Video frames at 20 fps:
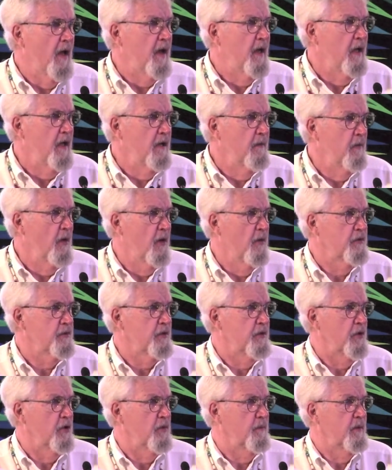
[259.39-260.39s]
of heroes
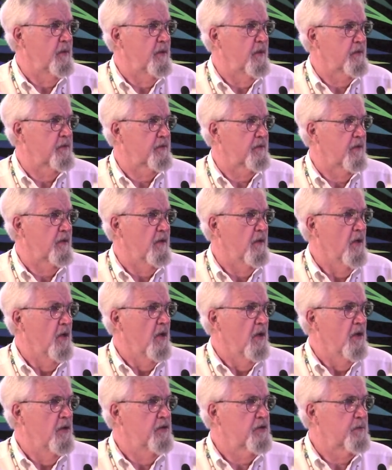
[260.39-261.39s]
in human history
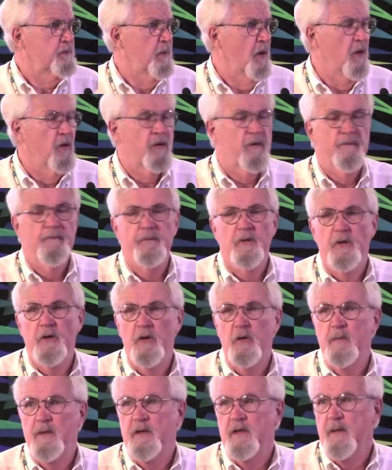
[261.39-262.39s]
who spoke for
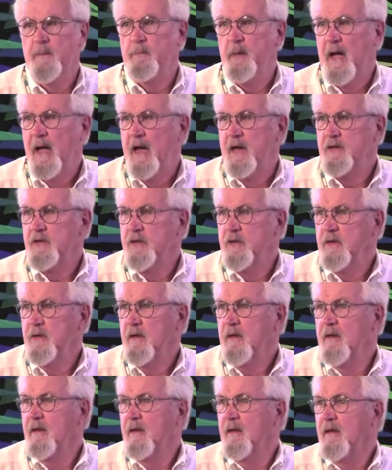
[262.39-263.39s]
human compassion
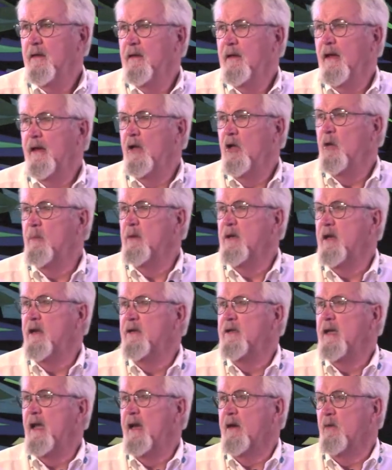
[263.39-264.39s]
and human
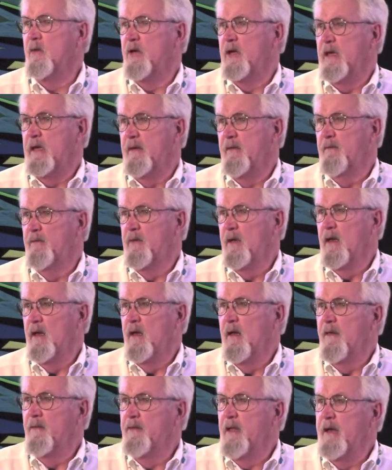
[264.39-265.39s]
integrity.
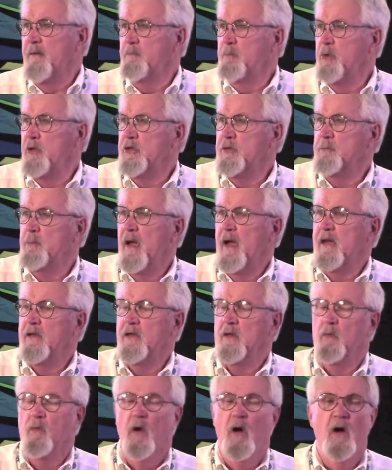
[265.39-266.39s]
They've pushed back
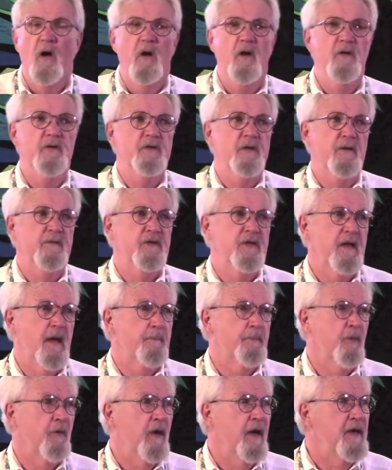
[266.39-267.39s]
the walls of
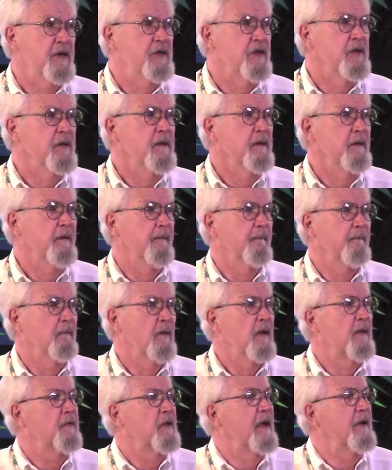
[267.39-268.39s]
separation.
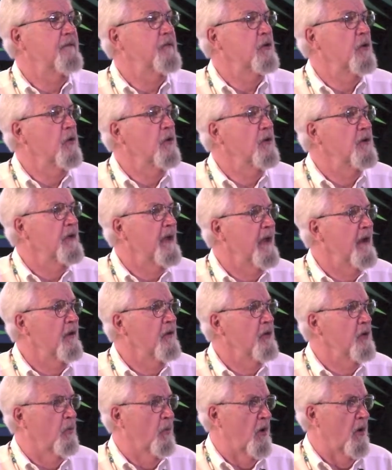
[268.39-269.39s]
They've torn
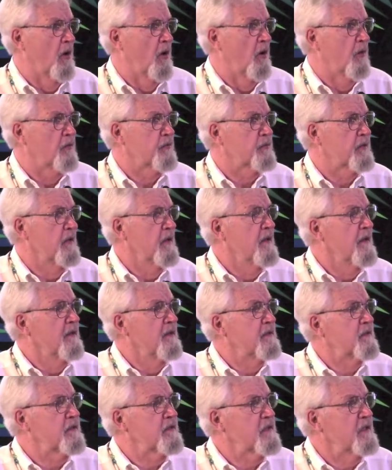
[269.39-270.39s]
down the walls
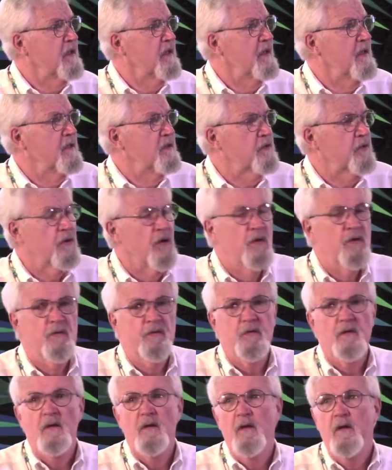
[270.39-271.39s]
to see in
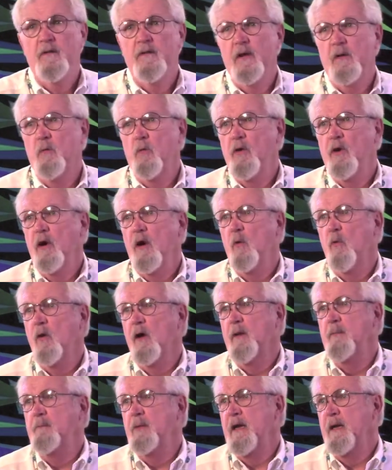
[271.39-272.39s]
truth that we are
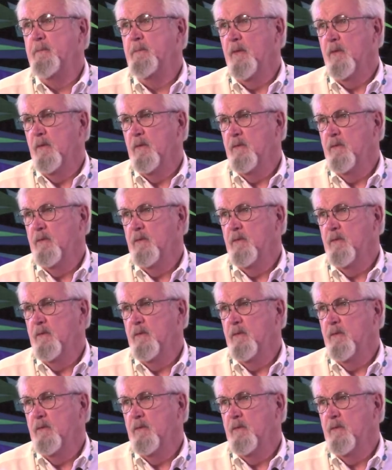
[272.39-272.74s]
one people